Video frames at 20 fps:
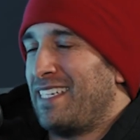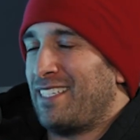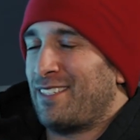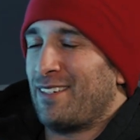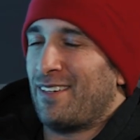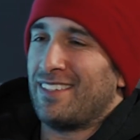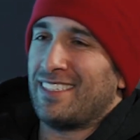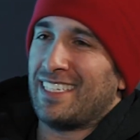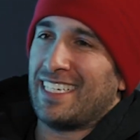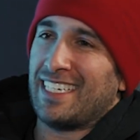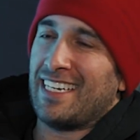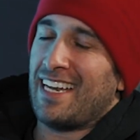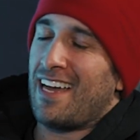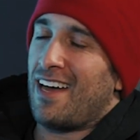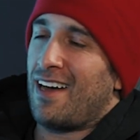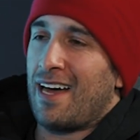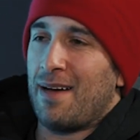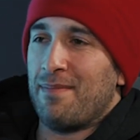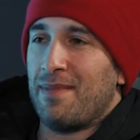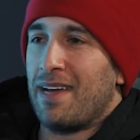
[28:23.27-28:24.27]
So I was like,
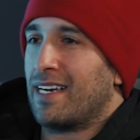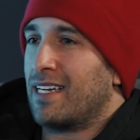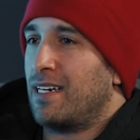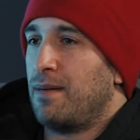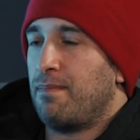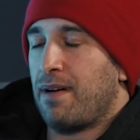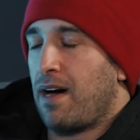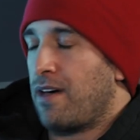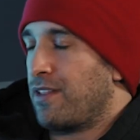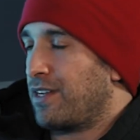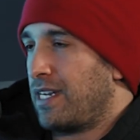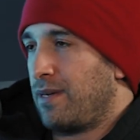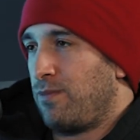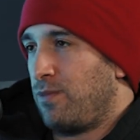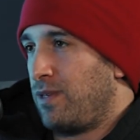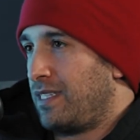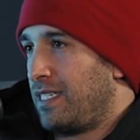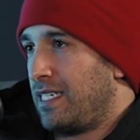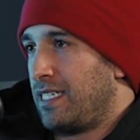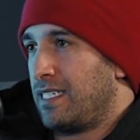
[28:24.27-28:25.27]
nah, I'm not going to bother him
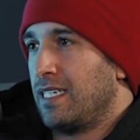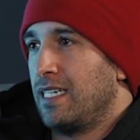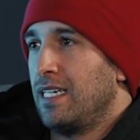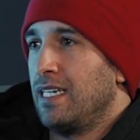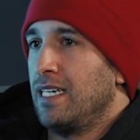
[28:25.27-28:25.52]
with this.